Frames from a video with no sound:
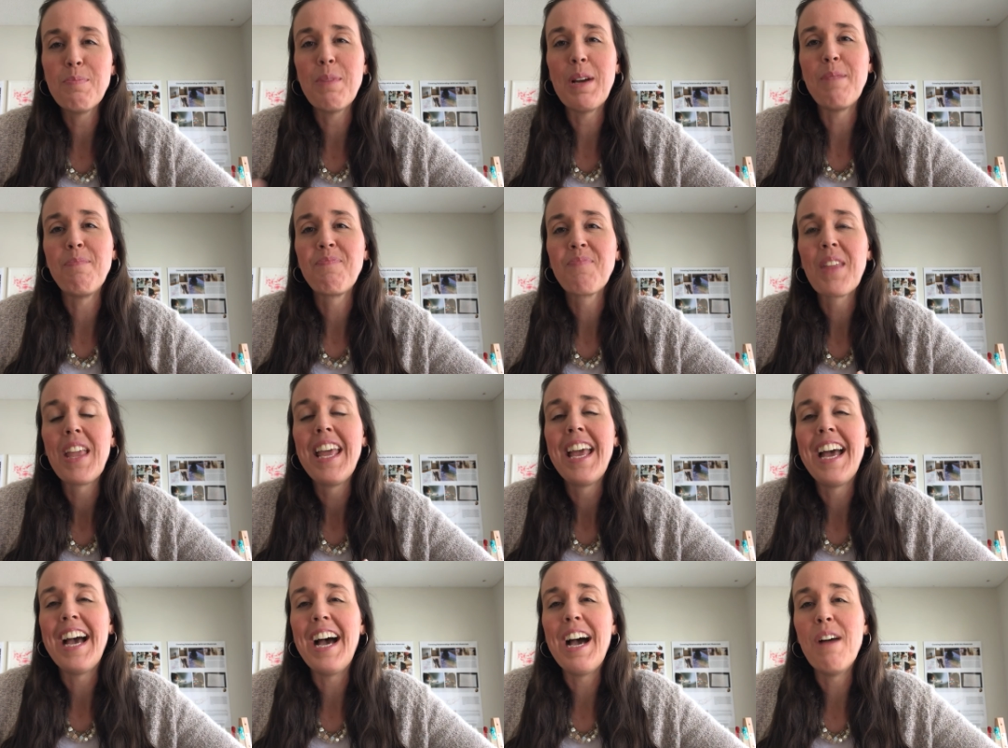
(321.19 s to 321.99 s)
But
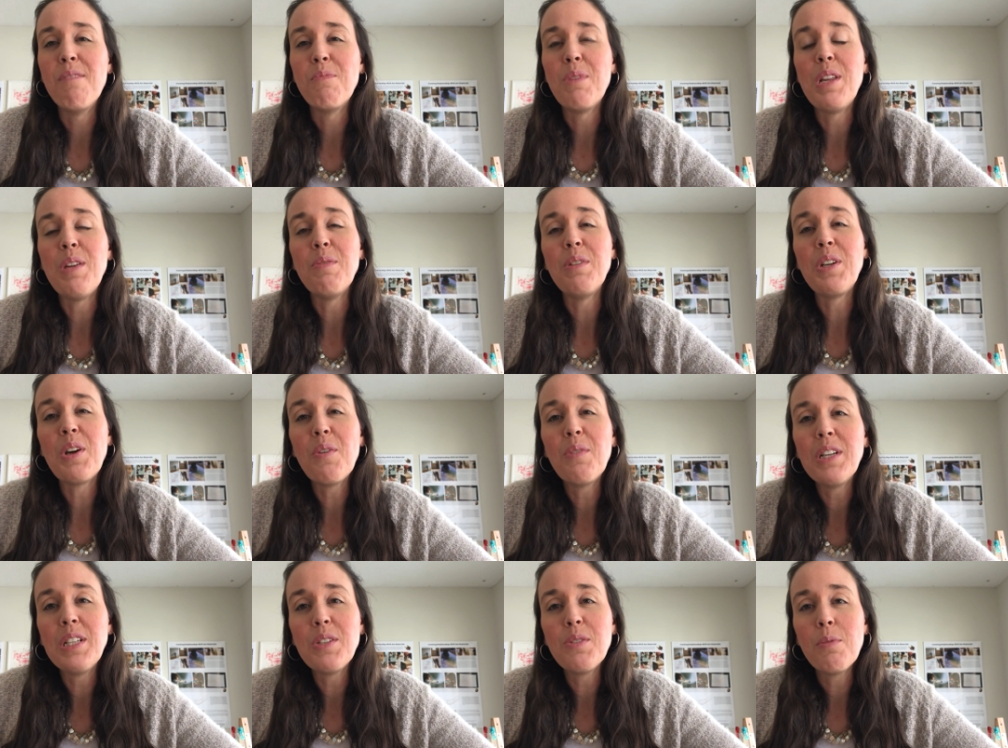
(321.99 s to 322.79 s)
when you would
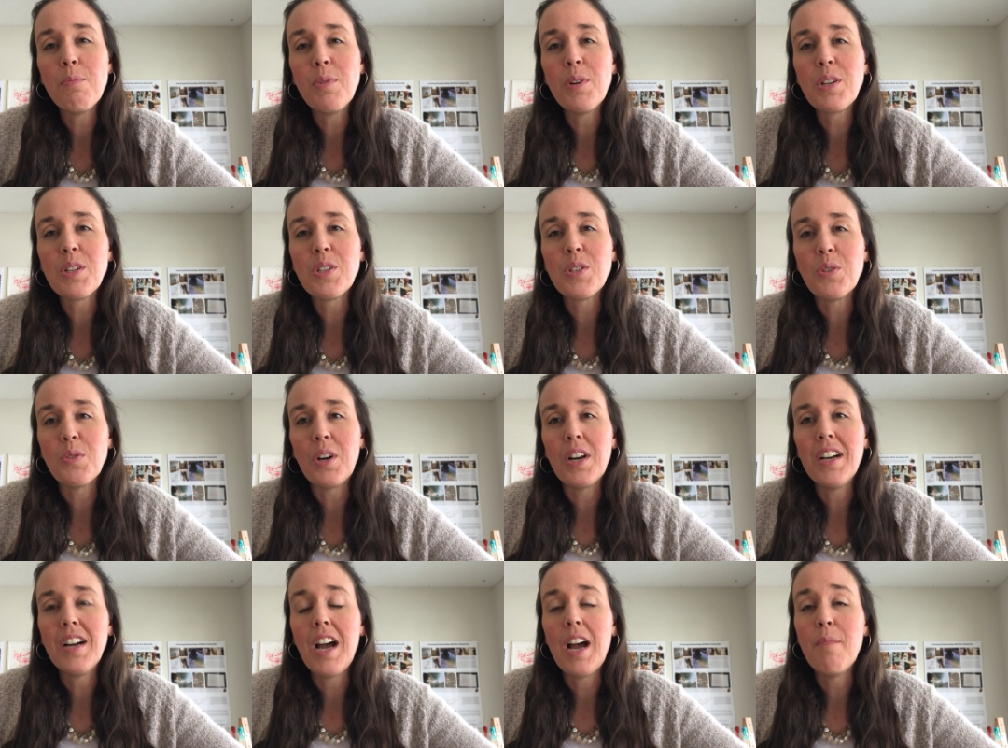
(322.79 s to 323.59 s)
go into a
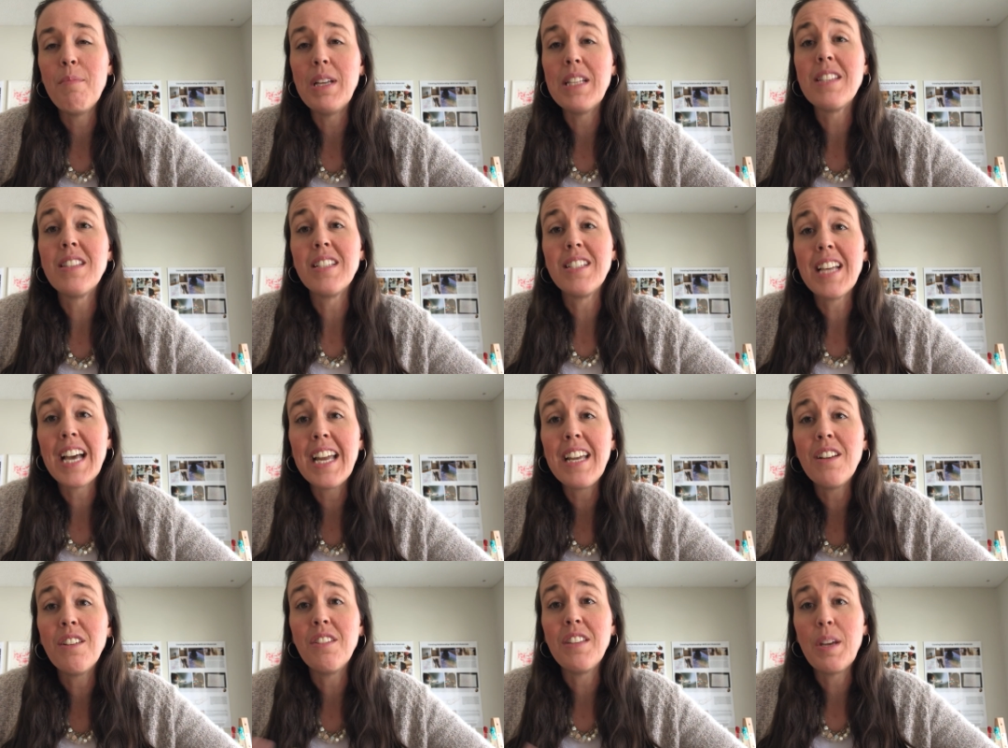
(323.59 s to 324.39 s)
bookstore, it's the
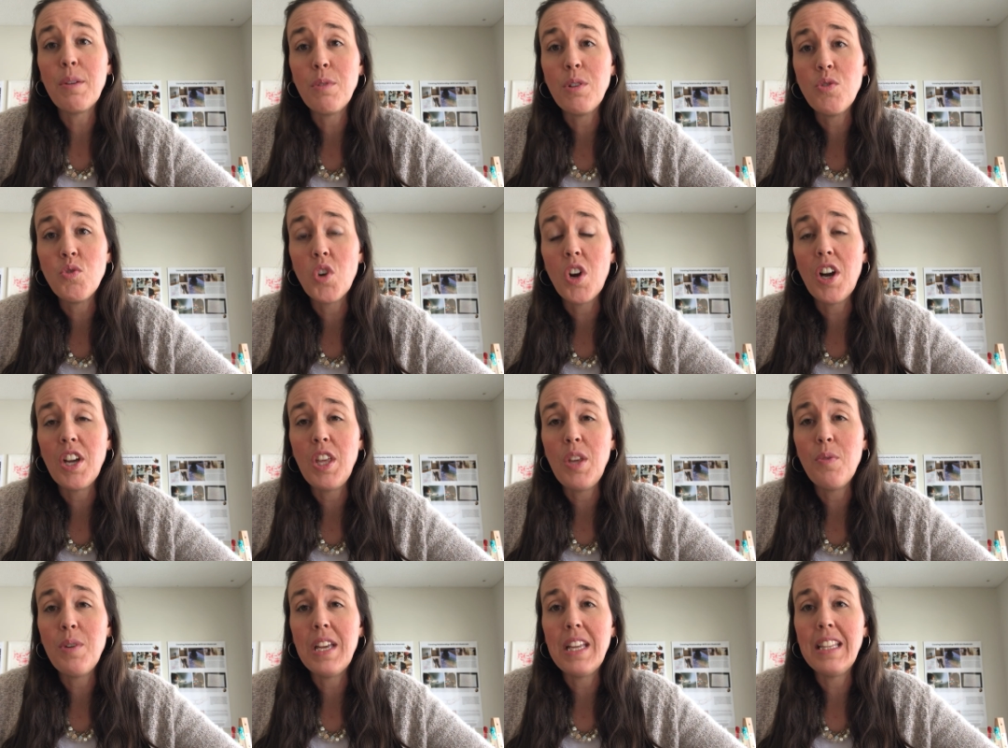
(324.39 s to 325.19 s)
title that would draw
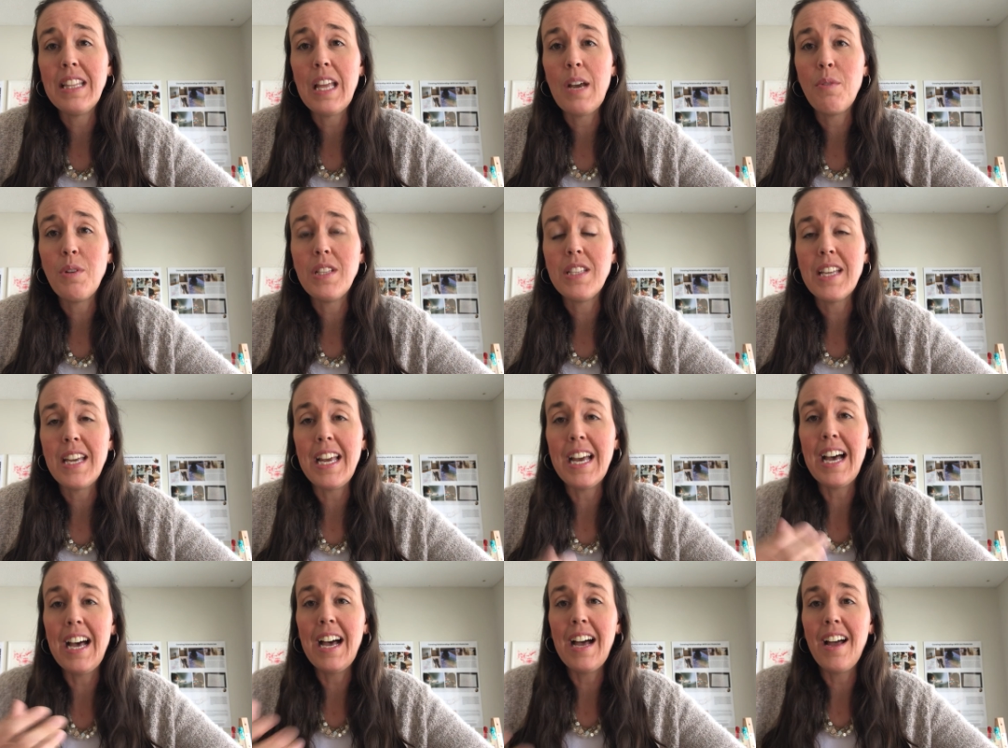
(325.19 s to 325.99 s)
you in, that would
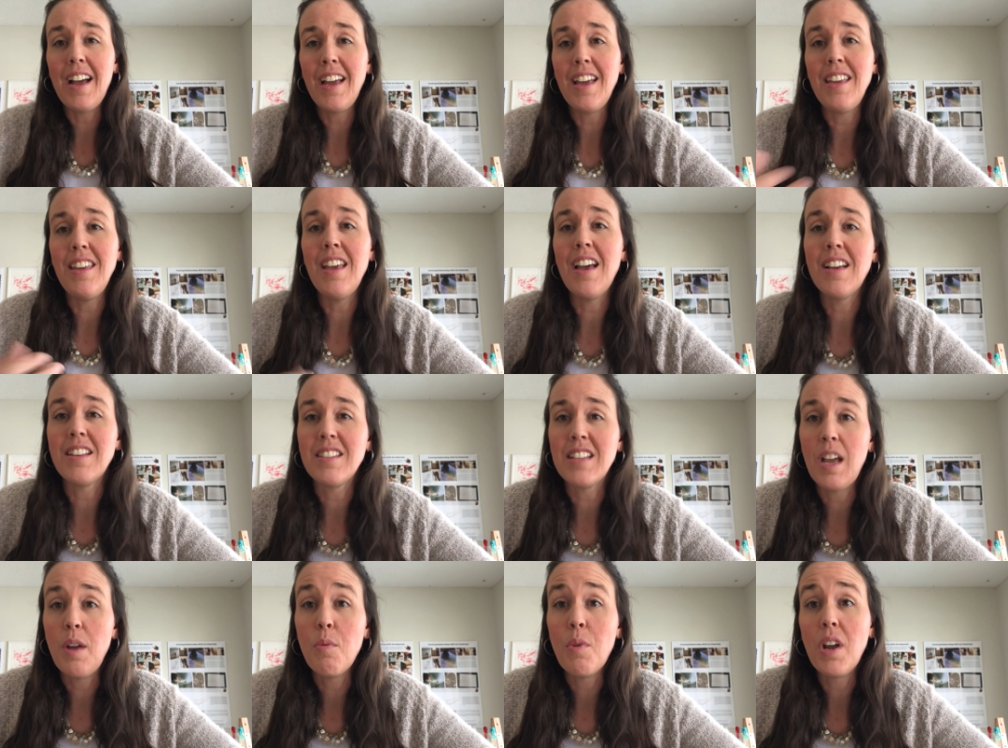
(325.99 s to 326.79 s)
say,
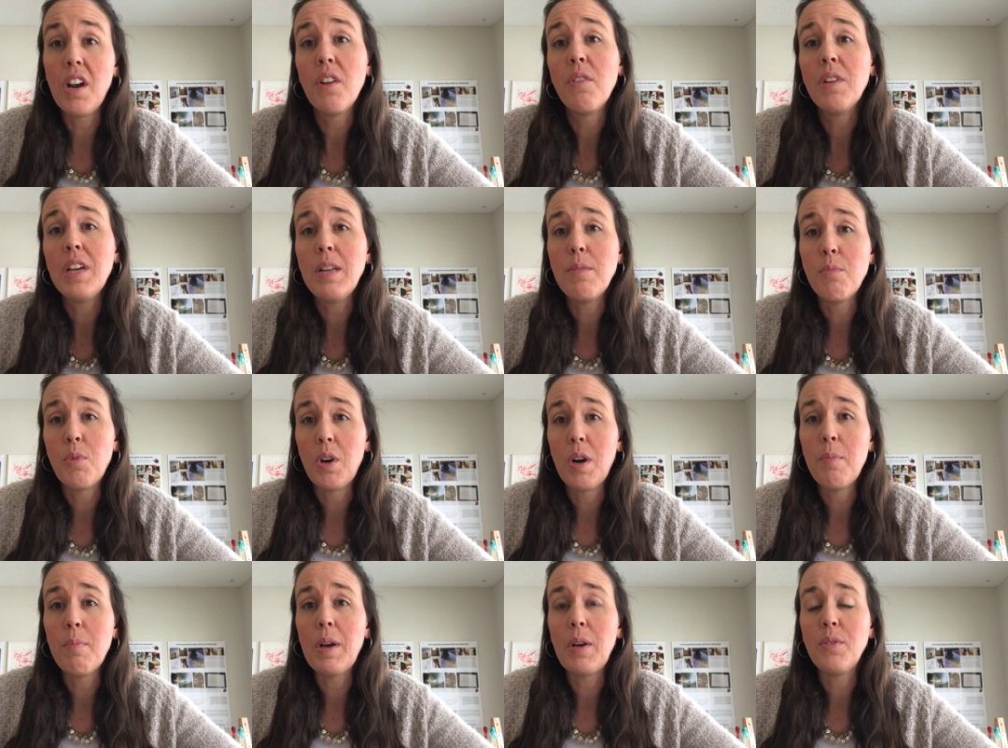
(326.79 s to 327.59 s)
yes, I want to read
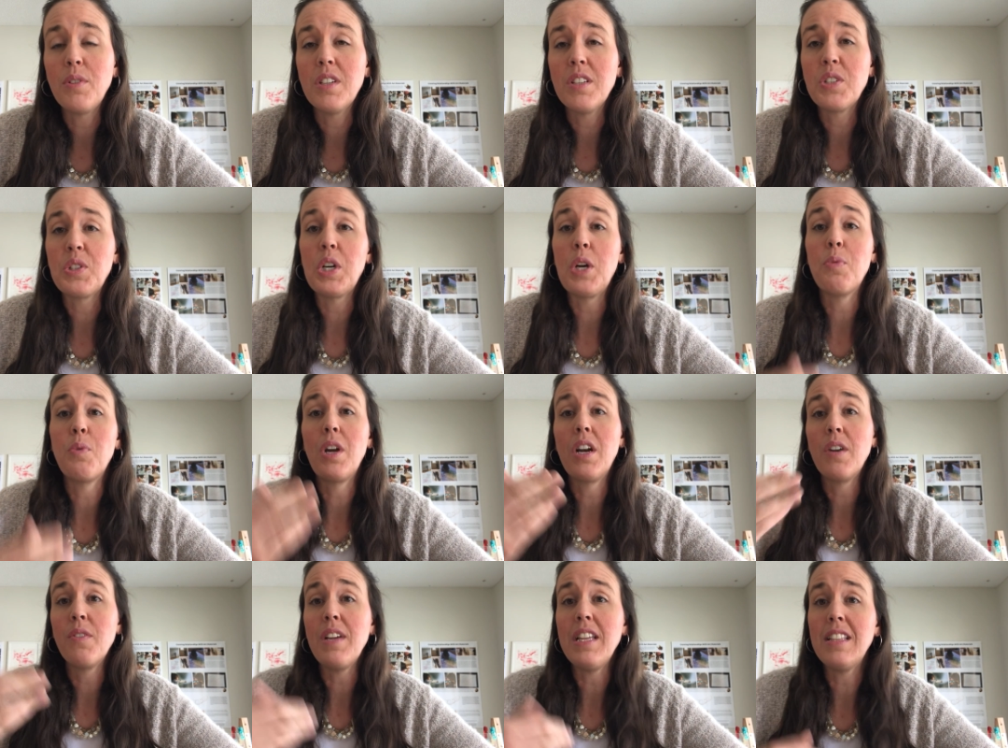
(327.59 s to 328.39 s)
more about this, or I
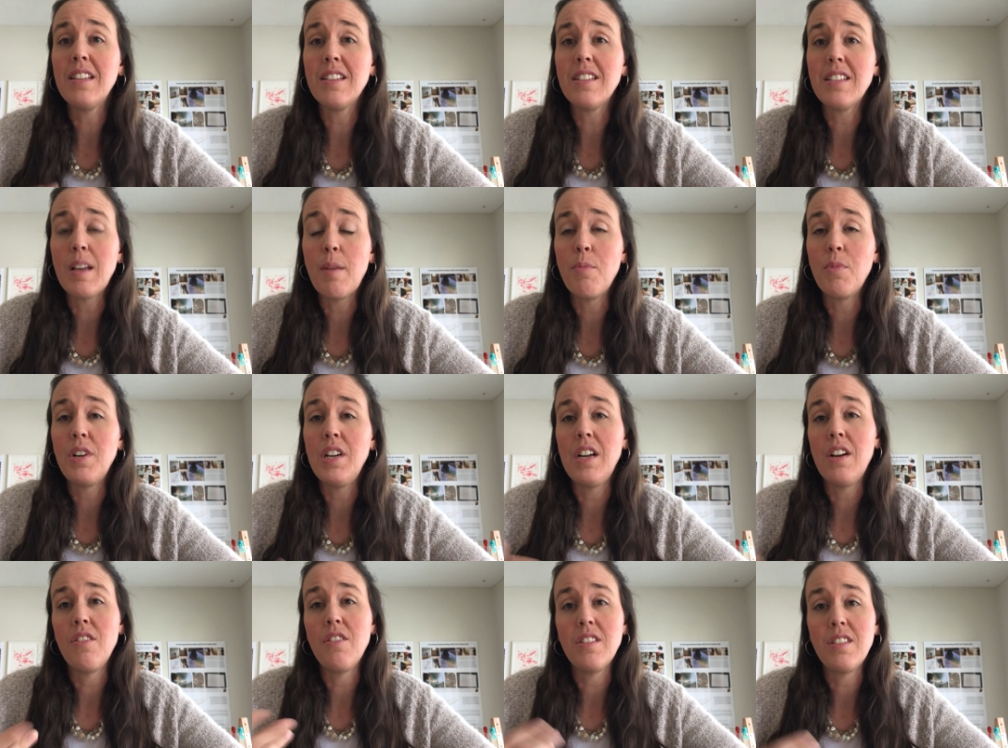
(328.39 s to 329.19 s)
want to read the
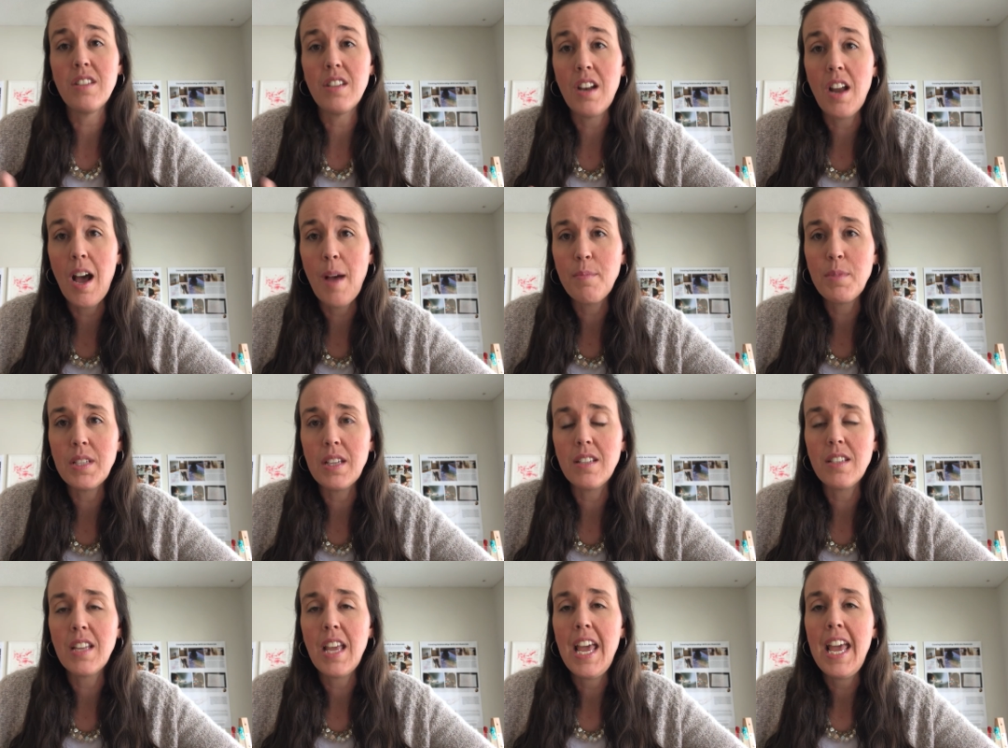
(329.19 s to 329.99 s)
summary or the
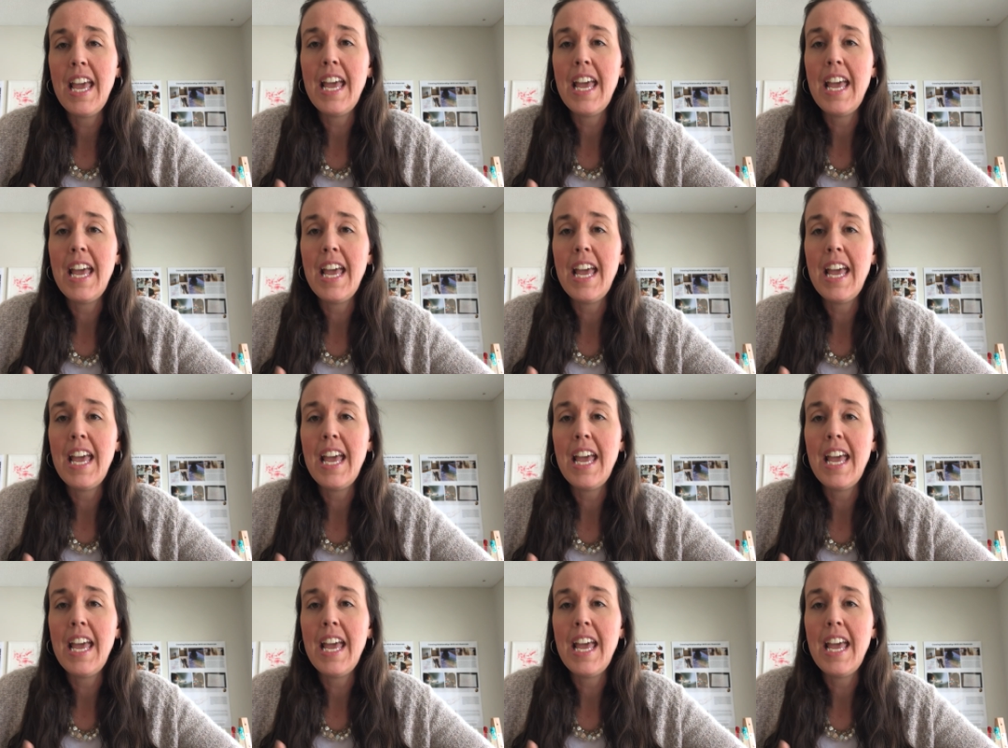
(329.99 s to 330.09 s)
synopsis.